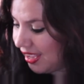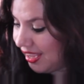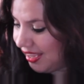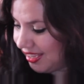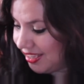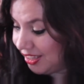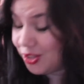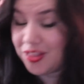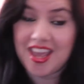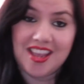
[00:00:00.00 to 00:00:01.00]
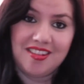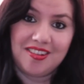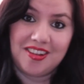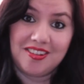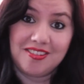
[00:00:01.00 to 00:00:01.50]
And today
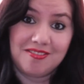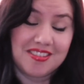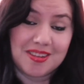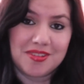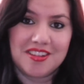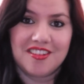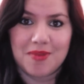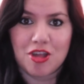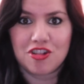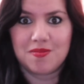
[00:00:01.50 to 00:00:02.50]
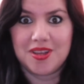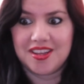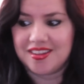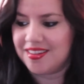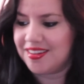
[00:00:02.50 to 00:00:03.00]
is something special
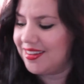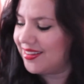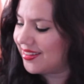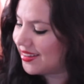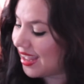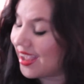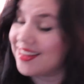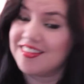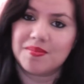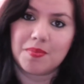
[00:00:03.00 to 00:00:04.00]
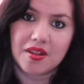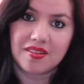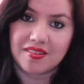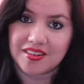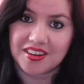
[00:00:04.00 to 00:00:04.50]
because it's a
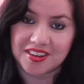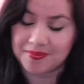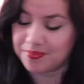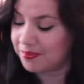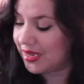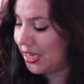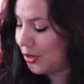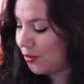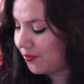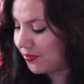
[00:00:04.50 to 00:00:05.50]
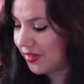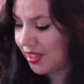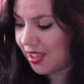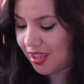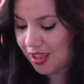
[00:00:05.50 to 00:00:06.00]
sponsor video
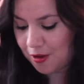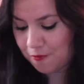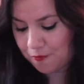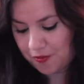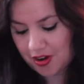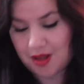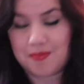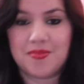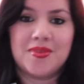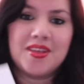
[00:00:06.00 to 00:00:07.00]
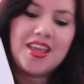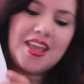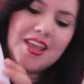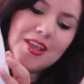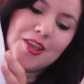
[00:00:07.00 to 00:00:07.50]
from
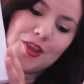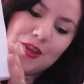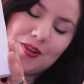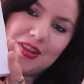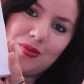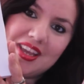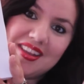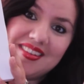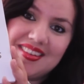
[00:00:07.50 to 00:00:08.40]
Jonie